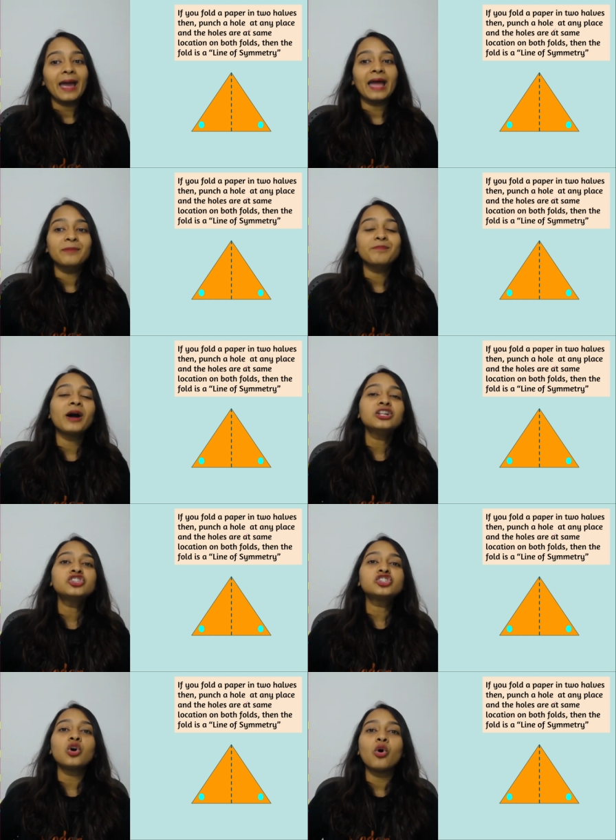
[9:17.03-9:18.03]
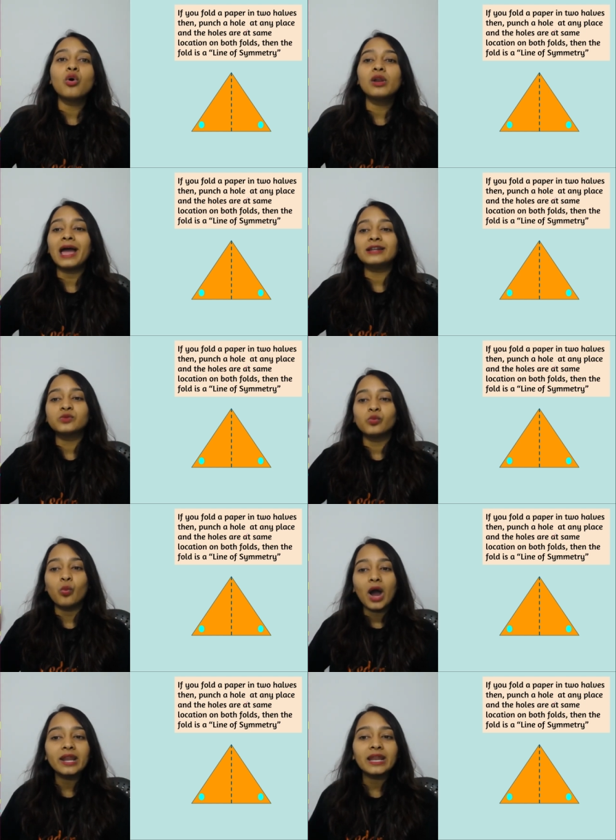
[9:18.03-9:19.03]
and punch a hole at
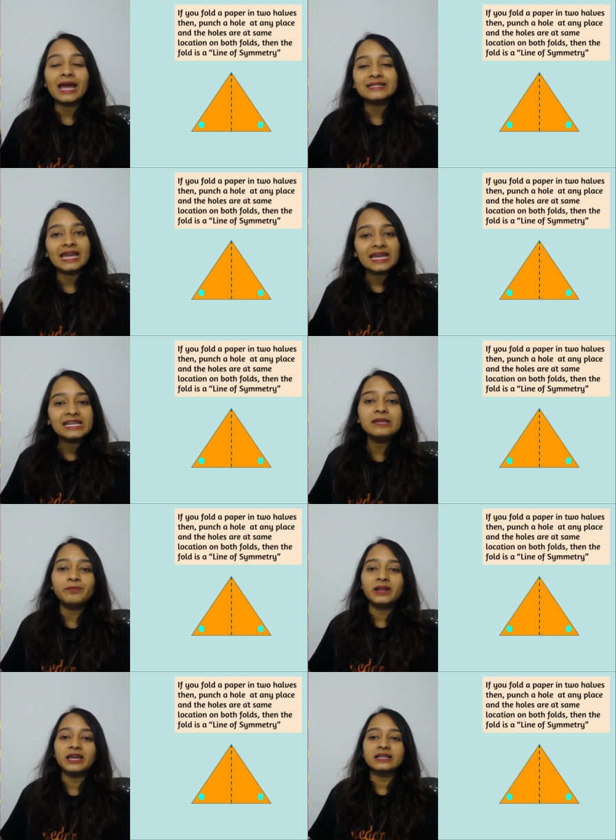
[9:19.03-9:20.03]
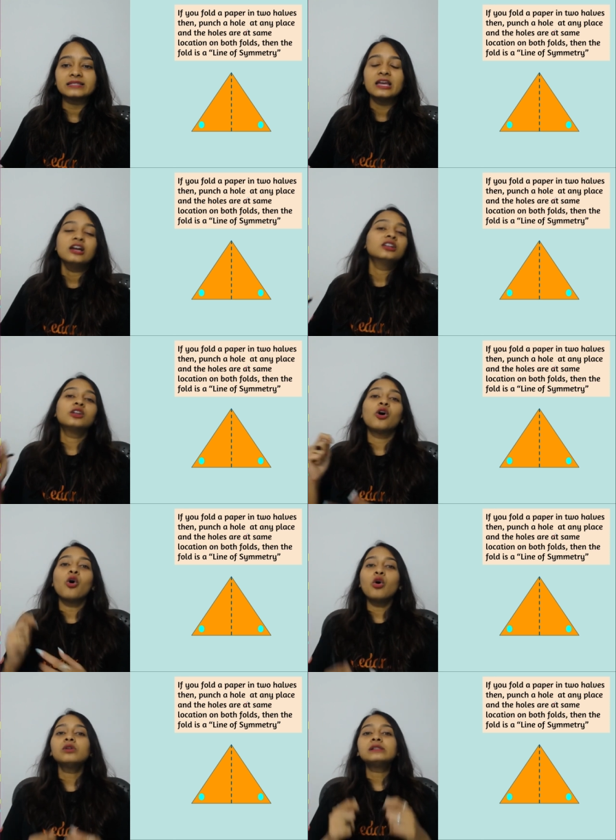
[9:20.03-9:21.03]
one at any place, the
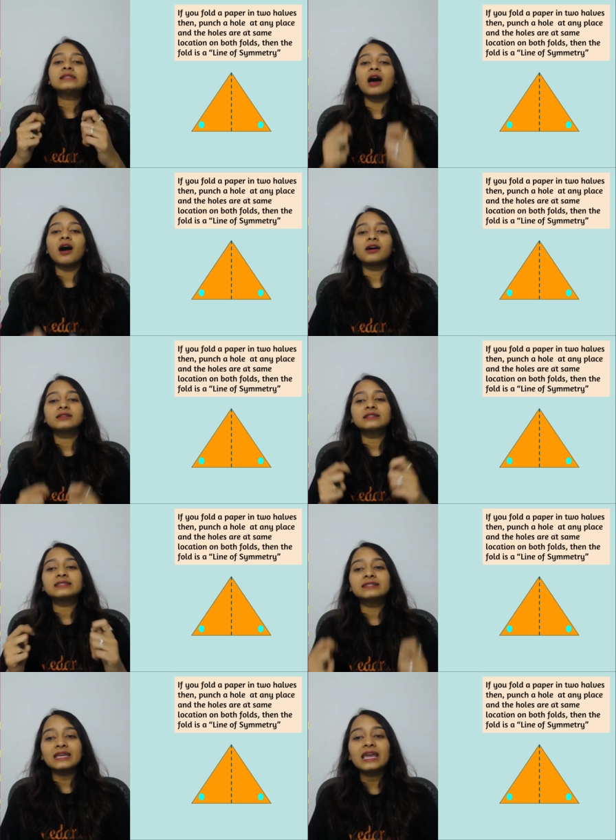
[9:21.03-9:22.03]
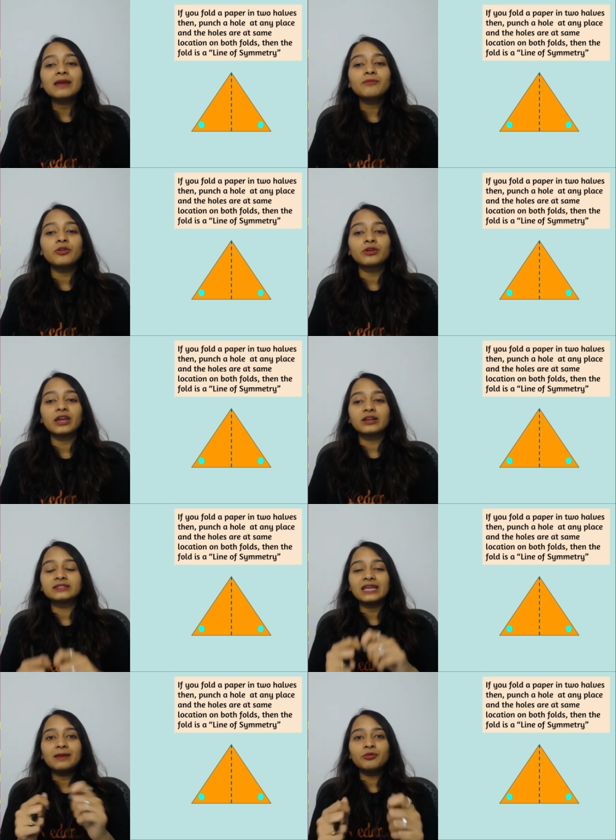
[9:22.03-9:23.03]
holes are the same loca-
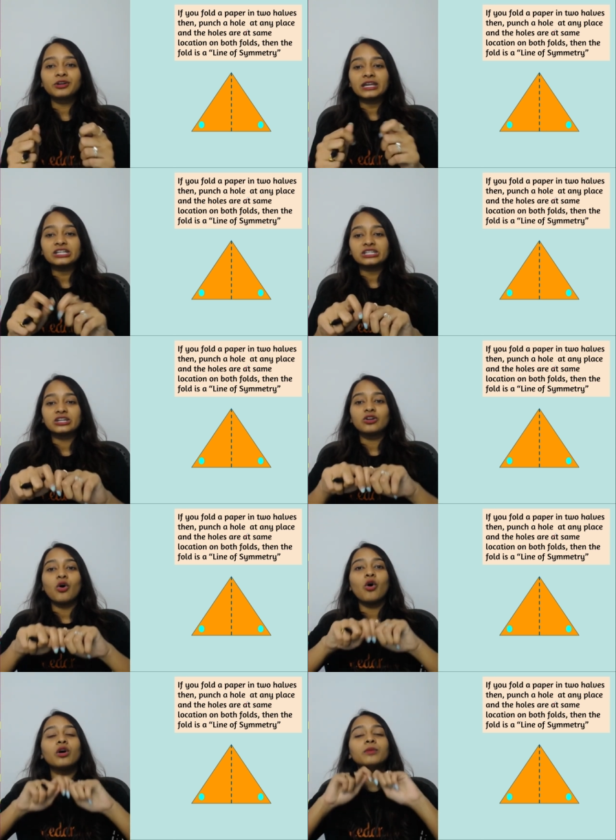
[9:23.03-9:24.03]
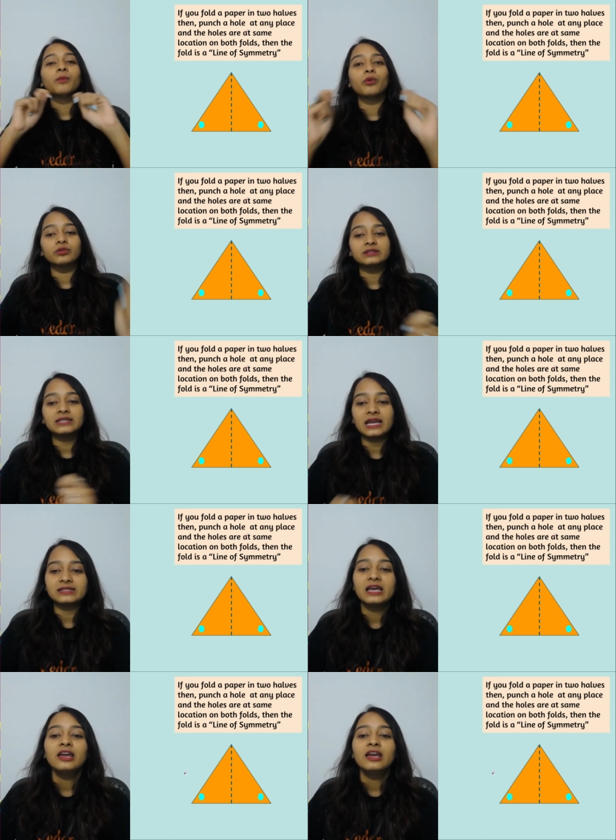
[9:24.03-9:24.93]
same location on both sides.